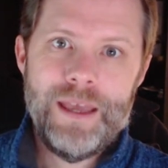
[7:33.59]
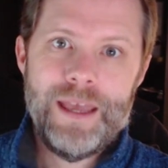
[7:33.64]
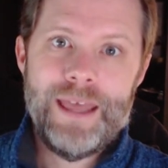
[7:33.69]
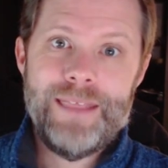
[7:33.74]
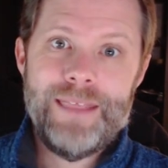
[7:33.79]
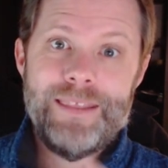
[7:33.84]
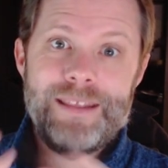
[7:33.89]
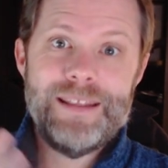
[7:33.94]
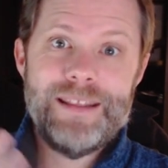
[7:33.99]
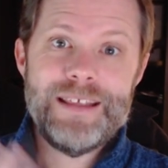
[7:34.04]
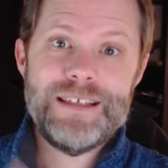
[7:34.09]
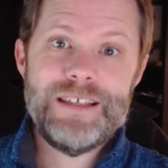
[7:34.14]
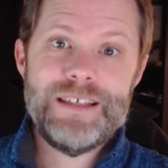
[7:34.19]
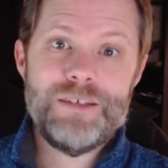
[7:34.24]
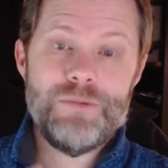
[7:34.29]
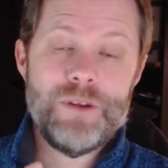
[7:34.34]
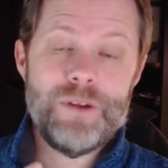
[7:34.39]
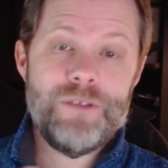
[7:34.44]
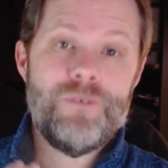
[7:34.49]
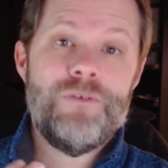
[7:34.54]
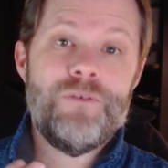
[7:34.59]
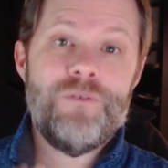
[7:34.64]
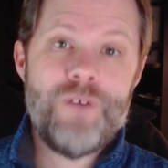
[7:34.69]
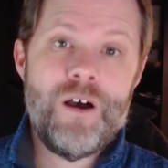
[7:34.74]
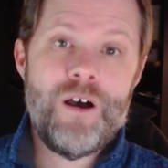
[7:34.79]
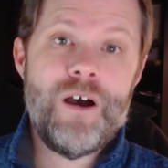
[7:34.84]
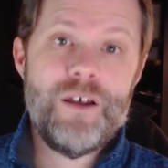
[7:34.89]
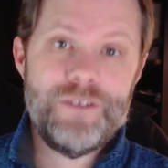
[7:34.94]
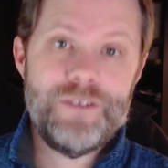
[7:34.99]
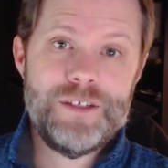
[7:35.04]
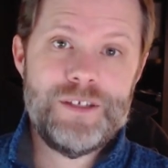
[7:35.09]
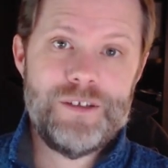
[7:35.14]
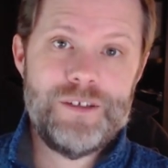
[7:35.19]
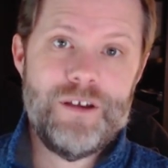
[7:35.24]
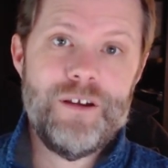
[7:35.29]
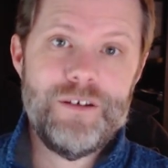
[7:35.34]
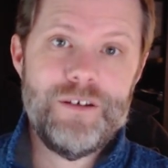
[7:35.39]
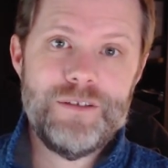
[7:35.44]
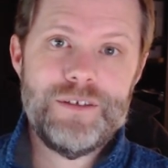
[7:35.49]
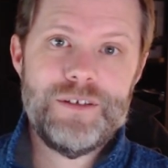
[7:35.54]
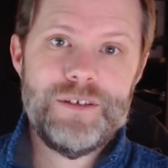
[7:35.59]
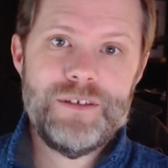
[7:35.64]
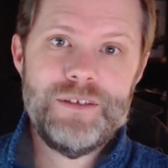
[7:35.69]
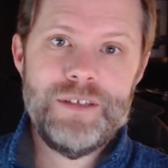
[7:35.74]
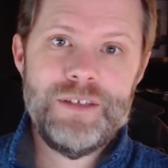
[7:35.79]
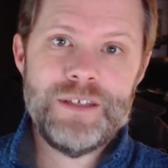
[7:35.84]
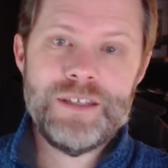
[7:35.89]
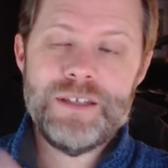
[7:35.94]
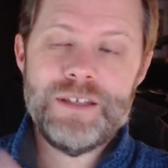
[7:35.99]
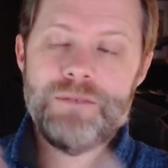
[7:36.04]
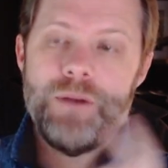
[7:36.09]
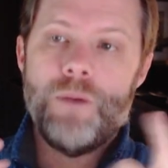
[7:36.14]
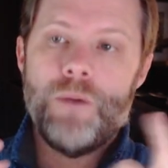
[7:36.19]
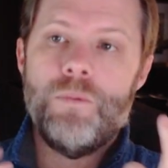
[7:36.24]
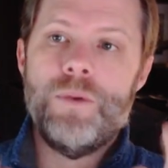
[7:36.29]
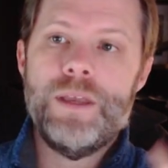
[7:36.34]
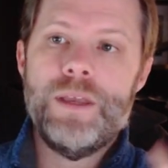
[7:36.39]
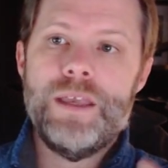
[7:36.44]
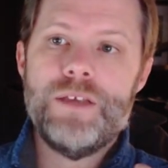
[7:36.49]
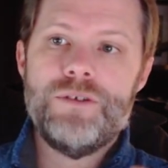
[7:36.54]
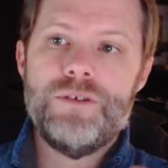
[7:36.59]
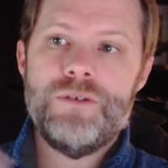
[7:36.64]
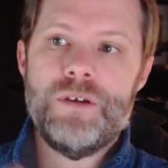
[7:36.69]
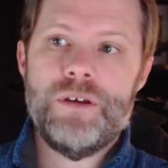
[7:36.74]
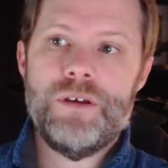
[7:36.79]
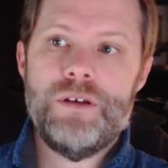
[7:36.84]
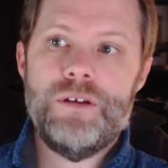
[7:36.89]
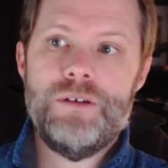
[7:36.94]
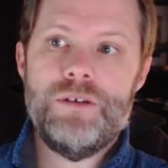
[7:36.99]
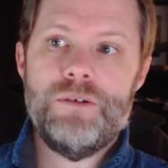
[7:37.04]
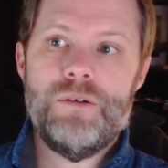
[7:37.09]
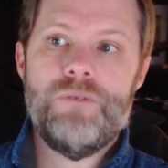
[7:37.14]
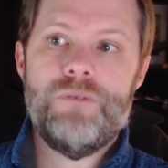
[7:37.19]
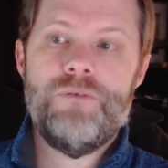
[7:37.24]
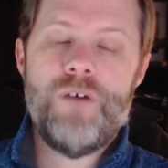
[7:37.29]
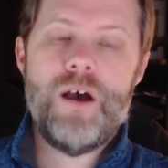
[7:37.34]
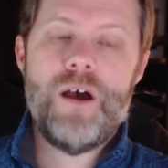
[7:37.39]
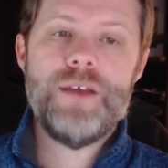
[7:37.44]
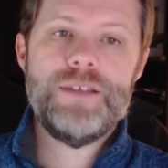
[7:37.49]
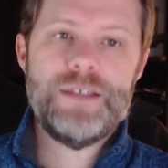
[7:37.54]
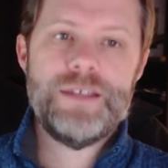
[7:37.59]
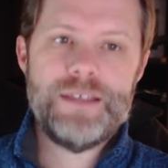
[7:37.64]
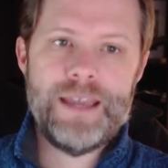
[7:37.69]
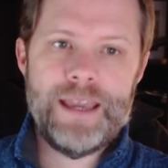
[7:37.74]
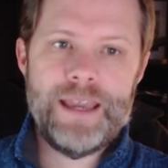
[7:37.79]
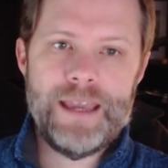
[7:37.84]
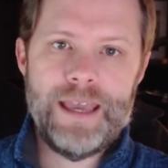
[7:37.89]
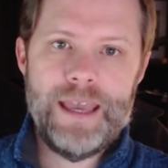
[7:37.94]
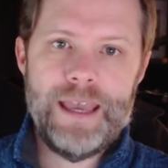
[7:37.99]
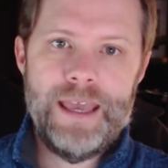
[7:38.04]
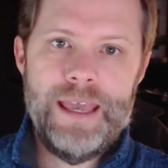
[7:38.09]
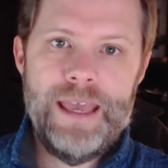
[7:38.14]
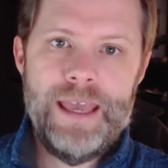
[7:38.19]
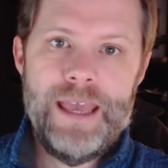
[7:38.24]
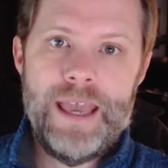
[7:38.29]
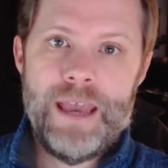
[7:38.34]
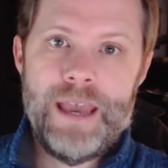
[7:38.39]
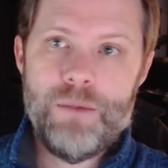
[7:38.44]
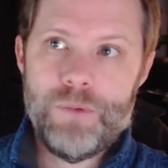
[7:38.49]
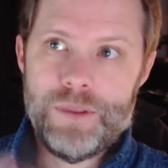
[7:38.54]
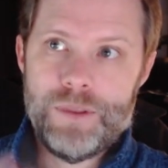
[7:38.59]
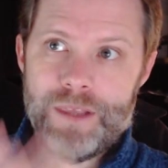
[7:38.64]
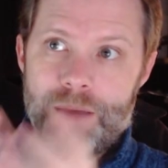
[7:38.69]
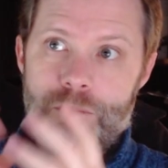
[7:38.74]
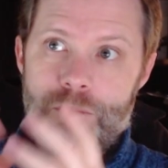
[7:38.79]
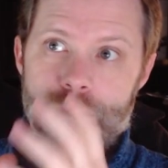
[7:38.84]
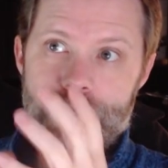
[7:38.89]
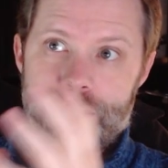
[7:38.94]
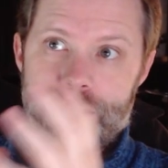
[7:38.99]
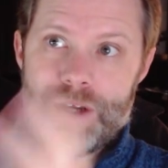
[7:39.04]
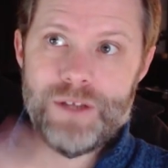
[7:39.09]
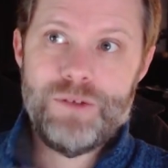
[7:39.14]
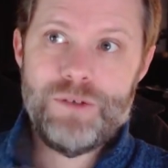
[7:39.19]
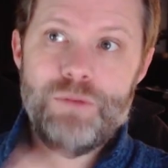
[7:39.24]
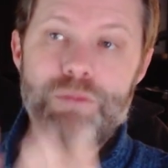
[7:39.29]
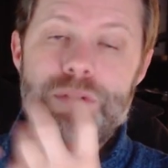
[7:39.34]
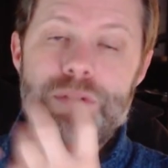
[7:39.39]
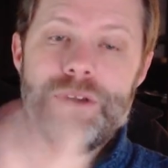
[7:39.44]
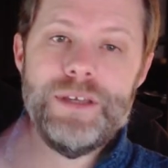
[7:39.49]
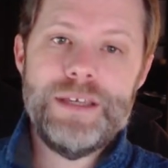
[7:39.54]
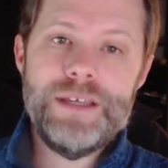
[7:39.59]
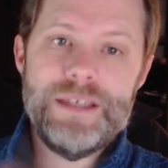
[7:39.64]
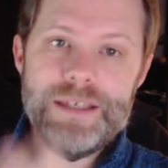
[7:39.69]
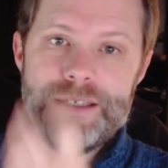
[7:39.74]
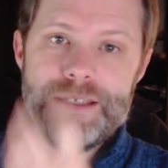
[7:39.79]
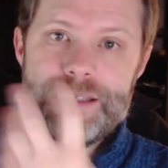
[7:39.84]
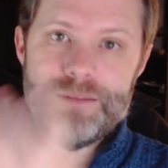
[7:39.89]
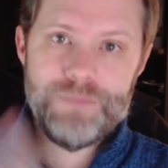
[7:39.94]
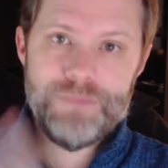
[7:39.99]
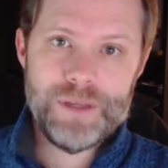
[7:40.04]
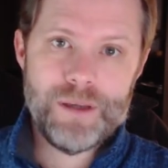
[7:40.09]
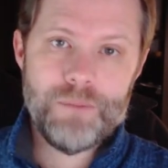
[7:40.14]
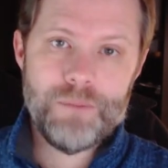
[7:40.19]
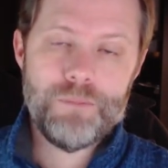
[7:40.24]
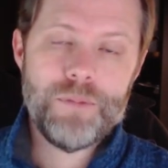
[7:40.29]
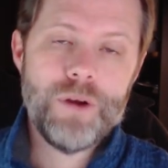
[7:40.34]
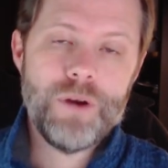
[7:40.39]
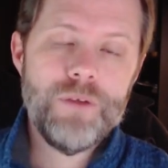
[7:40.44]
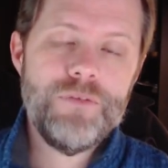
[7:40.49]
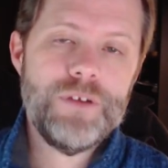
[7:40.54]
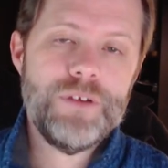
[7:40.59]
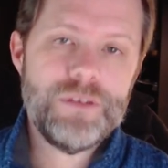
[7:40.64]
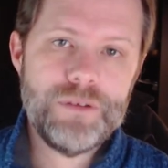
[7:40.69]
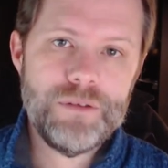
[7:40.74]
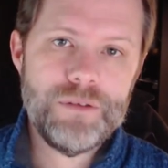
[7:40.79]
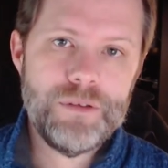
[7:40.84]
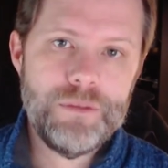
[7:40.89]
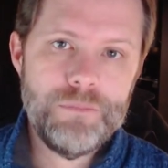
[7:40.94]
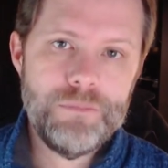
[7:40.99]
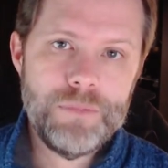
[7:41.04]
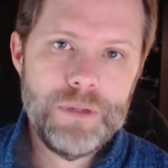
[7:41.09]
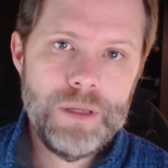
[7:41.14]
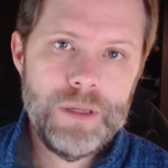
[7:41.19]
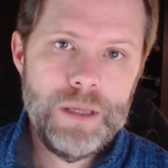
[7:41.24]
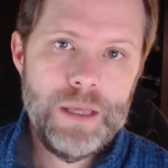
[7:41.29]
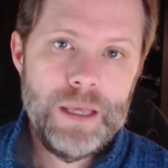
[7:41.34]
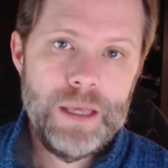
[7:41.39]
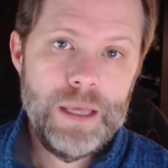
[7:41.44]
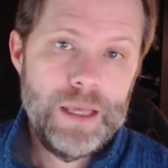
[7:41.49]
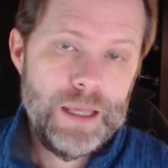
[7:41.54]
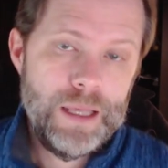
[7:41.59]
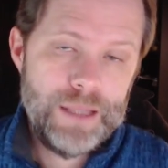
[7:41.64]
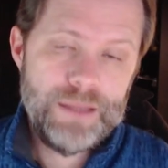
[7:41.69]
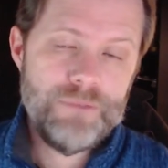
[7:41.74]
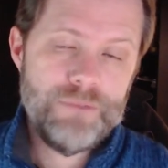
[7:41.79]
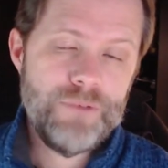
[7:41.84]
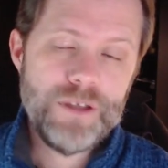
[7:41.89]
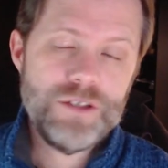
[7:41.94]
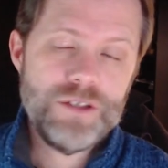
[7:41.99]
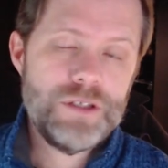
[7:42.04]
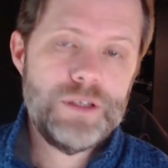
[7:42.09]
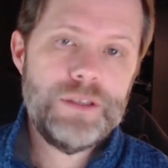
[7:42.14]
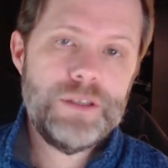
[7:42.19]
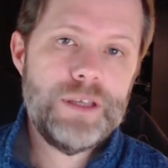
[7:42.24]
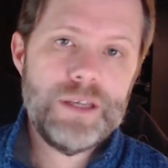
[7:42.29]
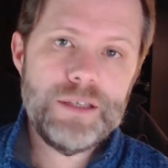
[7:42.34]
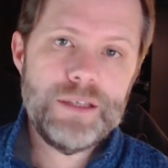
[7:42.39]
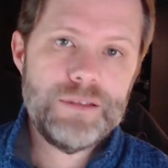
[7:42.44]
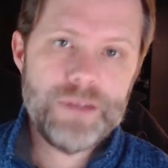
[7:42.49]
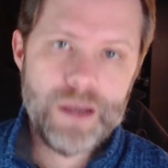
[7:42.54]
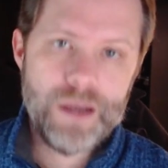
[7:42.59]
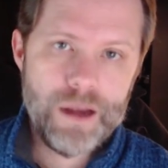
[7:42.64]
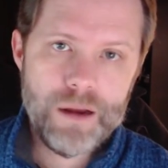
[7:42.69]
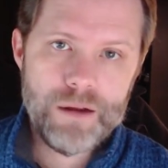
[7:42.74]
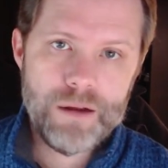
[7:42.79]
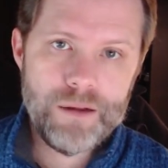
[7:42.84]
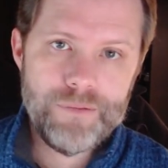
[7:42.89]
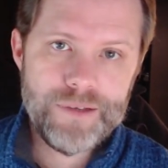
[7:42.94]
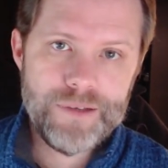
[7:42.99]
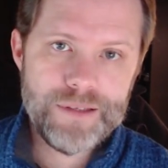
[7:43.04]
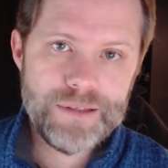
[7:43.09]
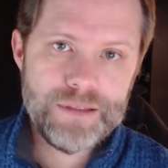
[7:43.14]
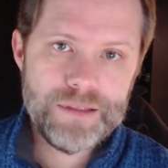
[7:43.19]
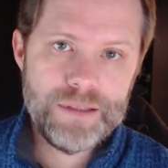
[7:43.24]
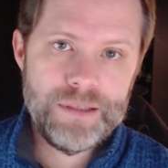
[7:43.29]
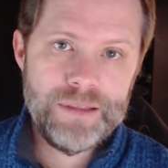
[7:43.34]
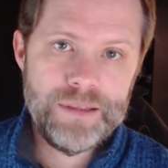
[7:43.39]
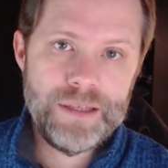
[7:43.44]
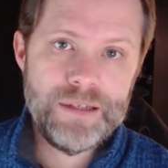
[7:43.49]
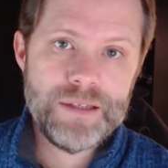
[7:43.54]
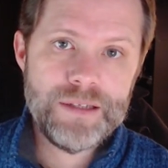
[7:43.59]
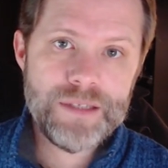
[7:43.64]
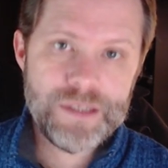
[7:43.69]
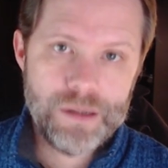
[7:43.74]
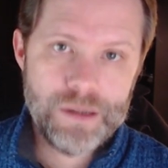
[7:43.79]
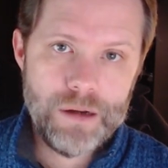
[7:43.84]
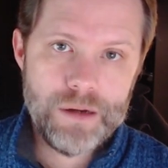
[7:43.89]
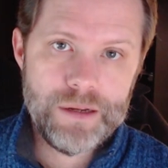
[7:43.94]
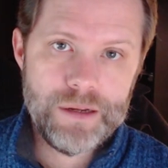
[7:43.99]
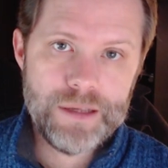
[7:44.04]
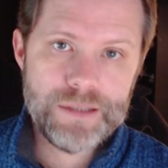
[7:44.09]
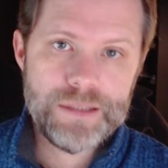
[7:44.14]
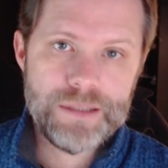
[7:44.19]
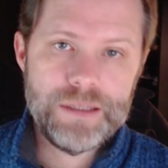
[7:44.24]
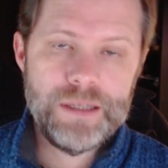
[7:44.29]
And then this is where the fawn starts. This is where we get triggered into a fawn state. And with them, we try to please and become perfect to them. And eventually, they get tired of us and they discard us.